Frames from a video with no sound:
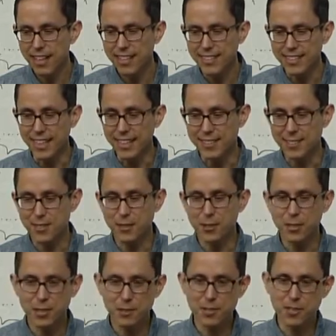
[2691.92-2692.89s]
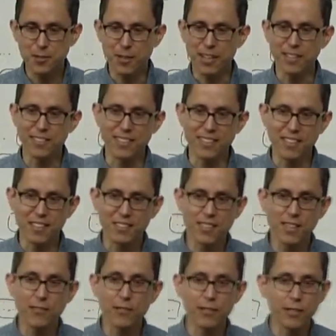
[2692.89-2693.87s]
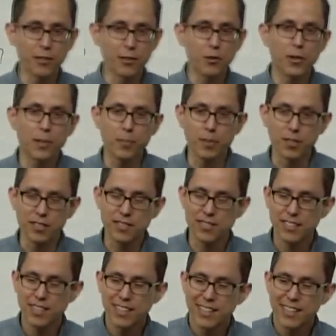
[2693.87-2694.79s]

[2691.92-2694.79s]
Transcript: yeah, so the question was around uh, software called QuickBooks.